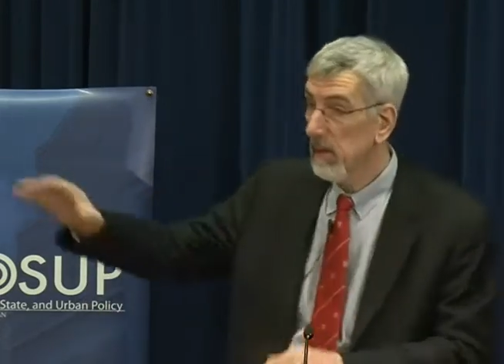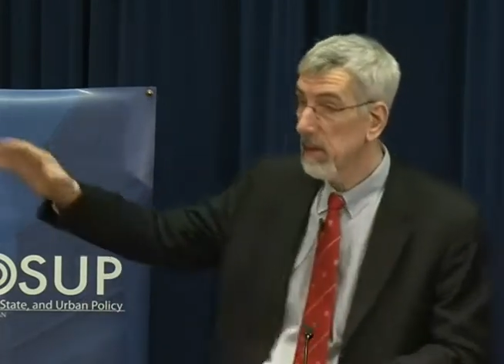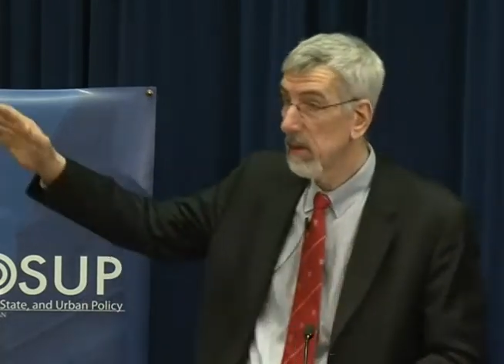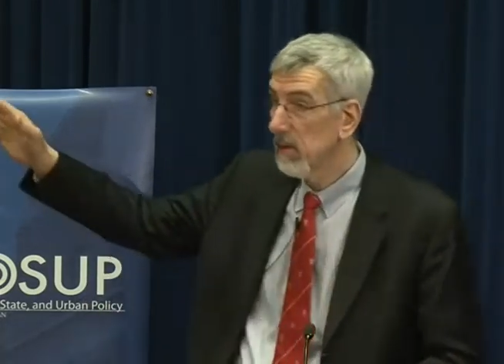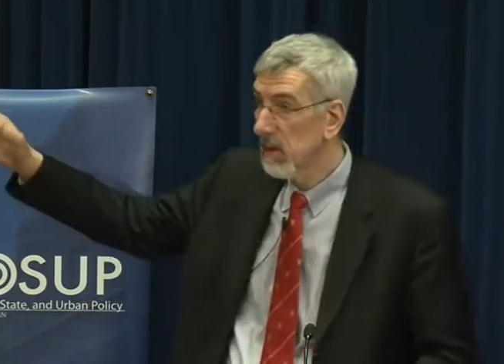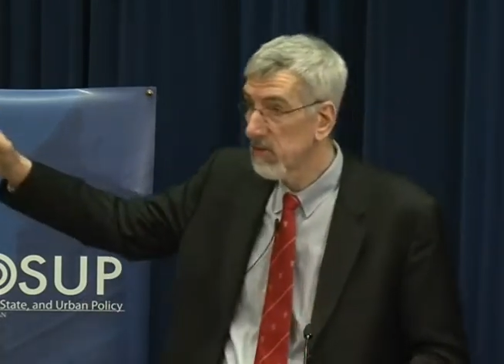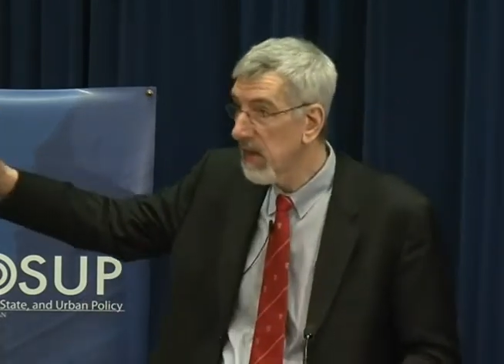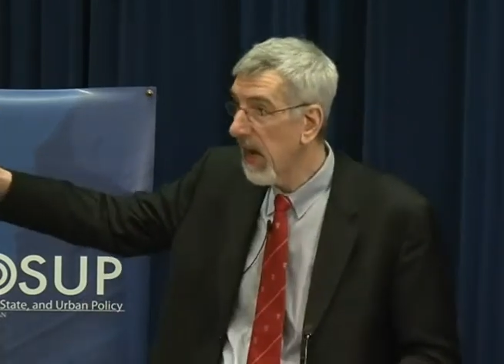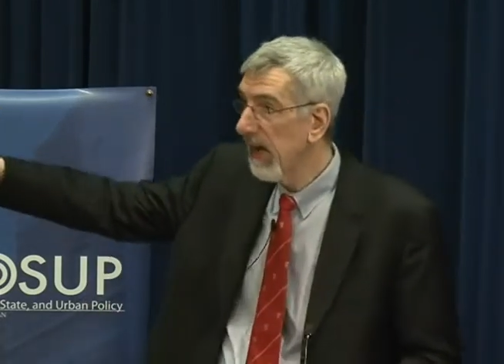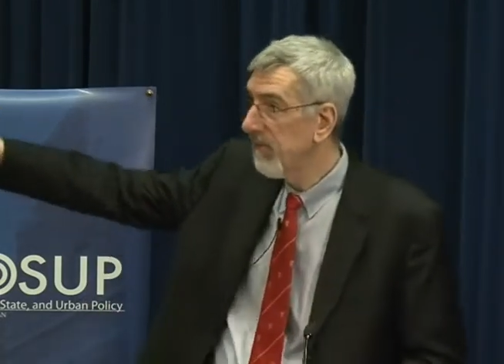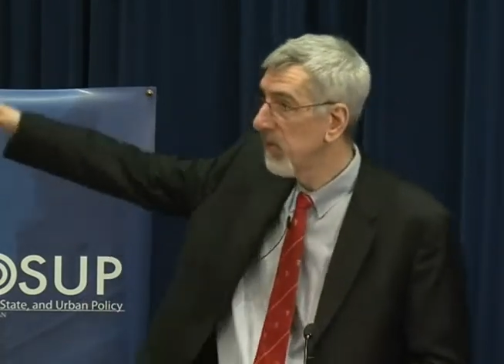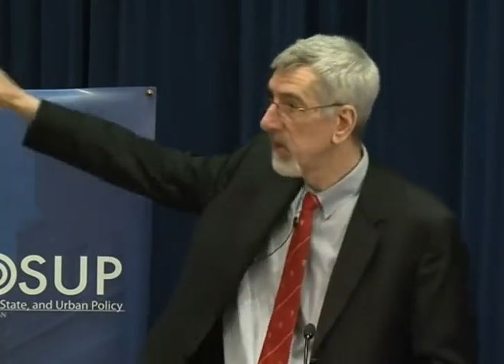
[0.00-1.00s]
you know,
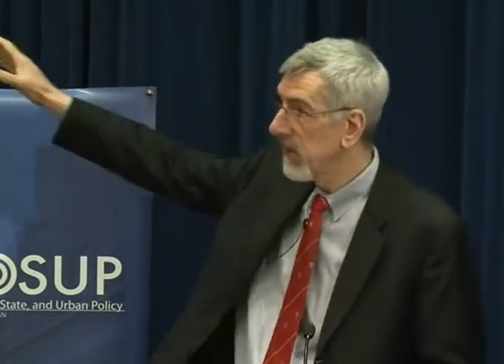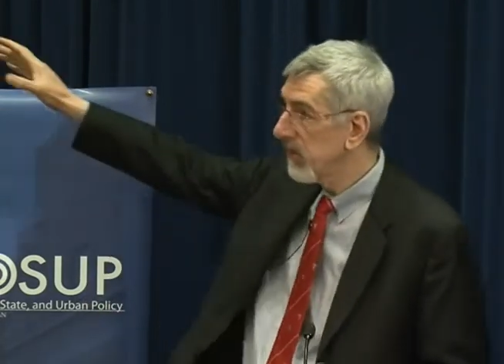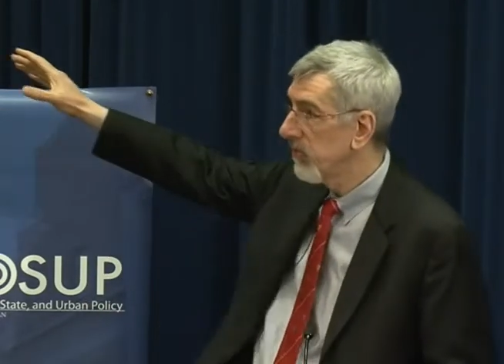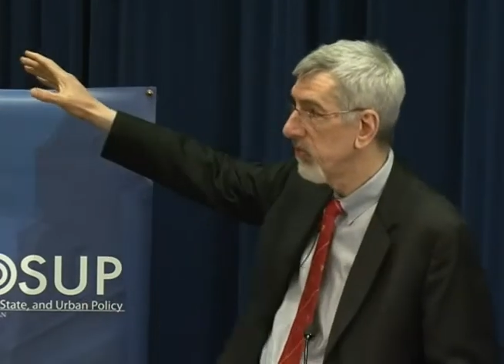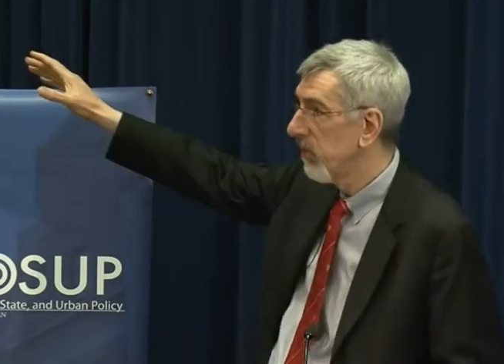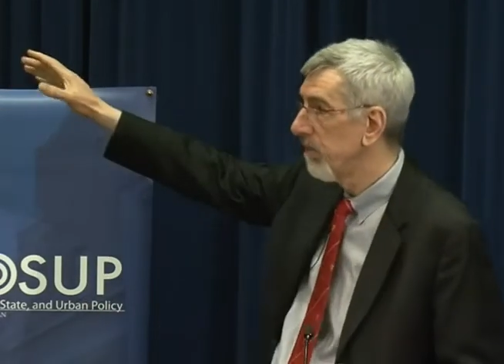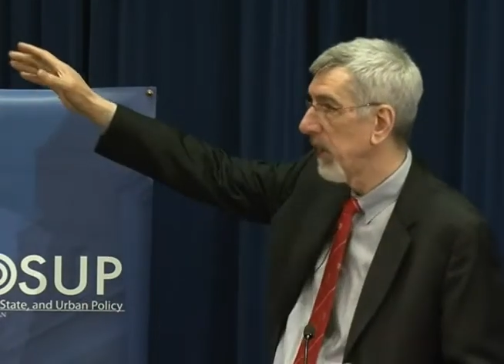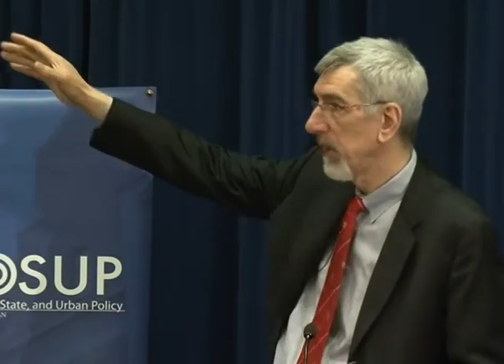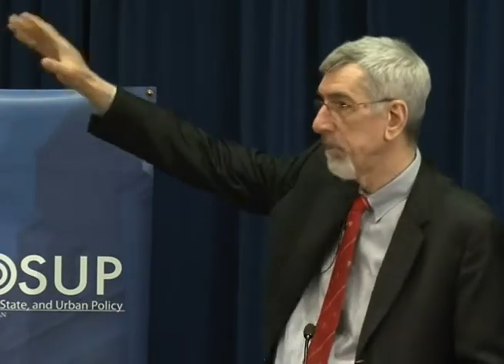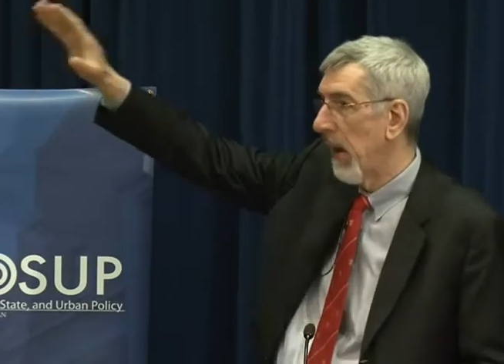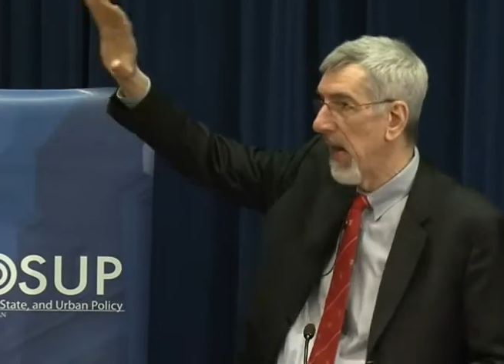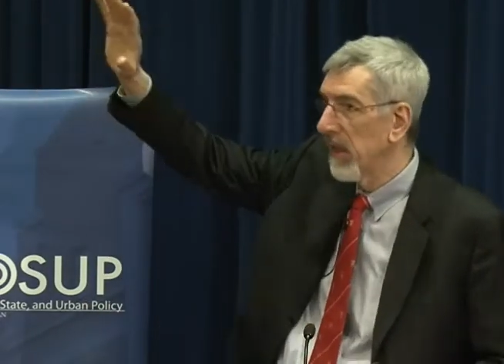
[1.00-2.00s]
aside from the issues of
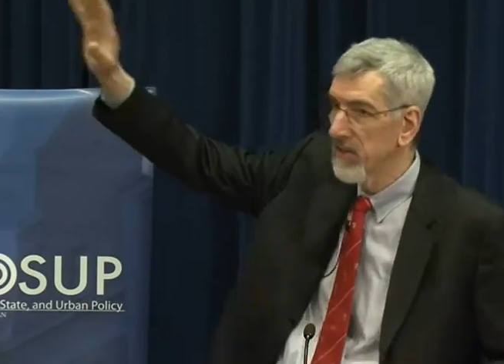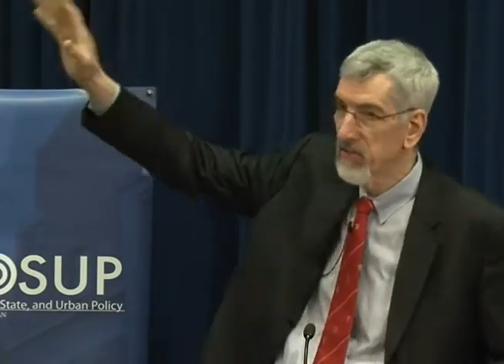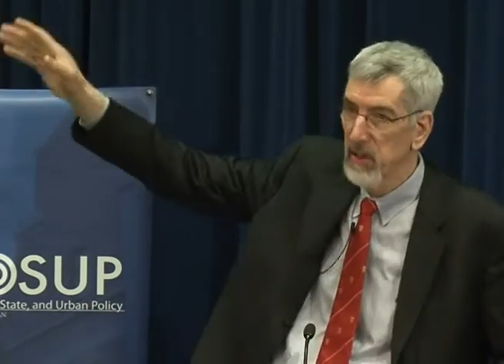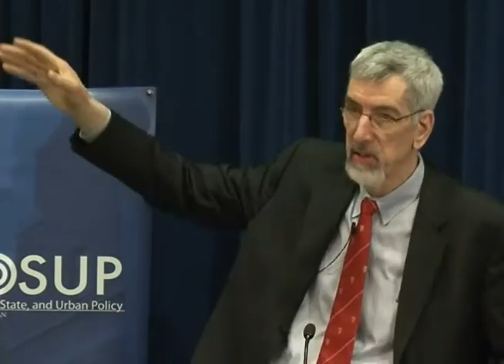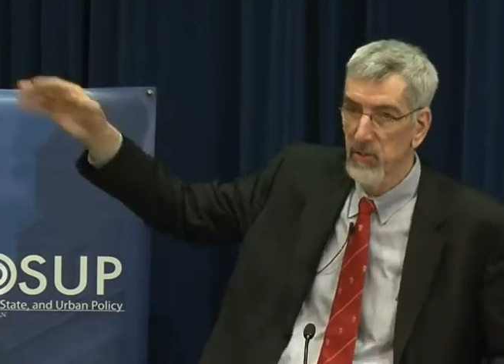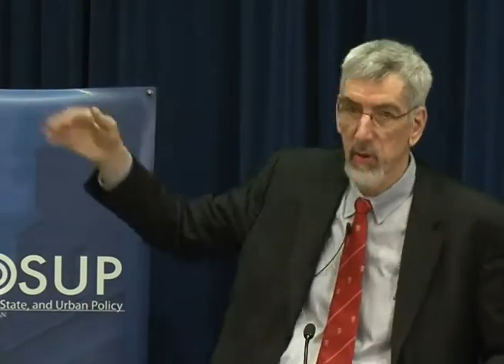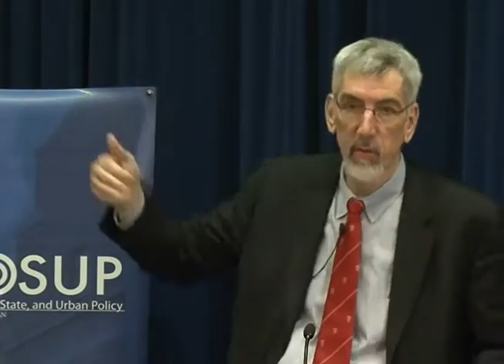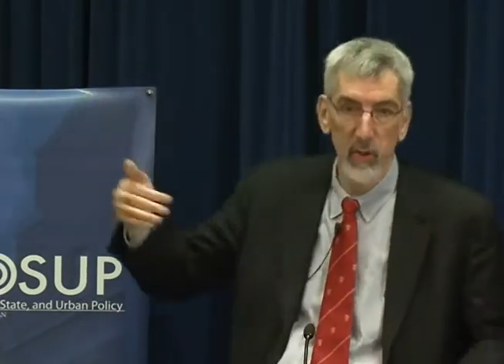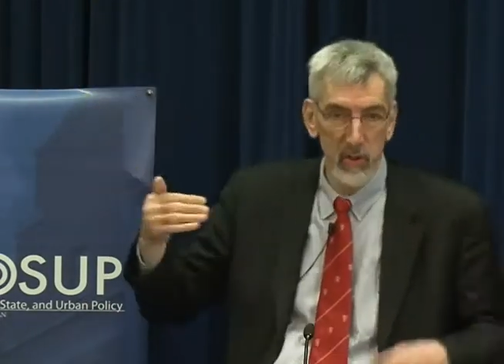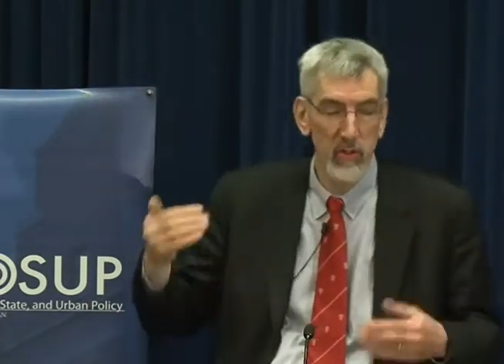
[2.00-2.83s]
big policy and so forth,